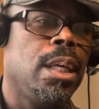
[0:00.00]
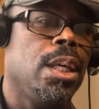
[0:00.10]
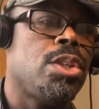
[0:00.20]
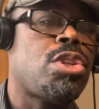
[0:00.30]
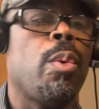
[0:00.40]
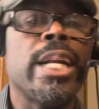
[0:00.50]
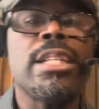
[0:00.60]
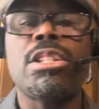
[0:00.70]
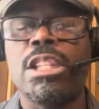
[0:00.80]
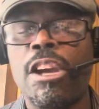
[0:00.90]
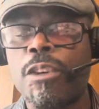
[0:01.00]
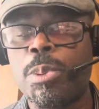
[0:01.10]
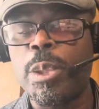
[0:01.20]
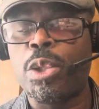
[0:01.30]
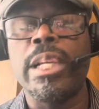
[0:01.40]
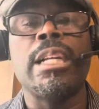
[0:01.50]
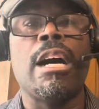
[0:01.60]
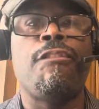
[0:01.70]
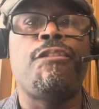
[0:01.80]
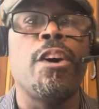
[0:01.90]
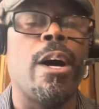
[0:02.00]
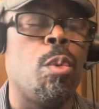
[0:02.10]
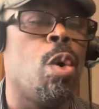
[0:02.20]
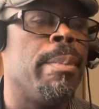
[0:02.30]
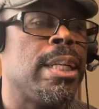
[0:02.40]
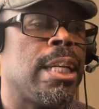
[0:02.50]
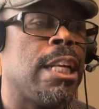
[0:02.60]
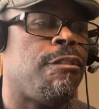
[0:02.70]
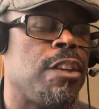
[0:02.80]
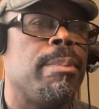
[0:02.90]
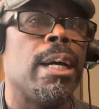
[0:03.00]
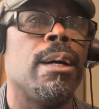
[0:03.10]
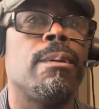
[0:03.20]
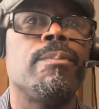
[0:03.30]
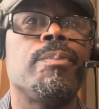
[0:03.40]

So what is the difference between a woman and a female?